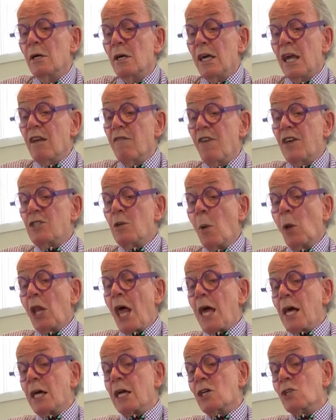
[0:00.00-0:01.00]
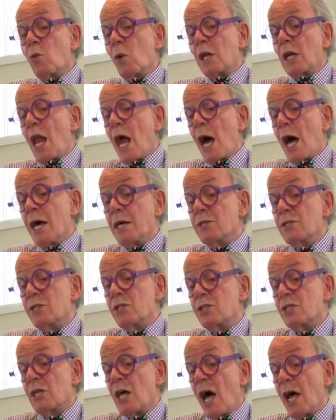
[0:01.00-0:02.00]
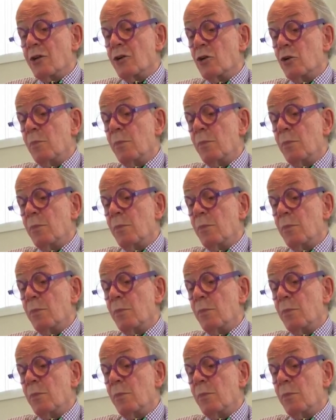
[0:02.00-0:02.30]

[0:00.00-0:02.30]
Invisible ink is what lies under,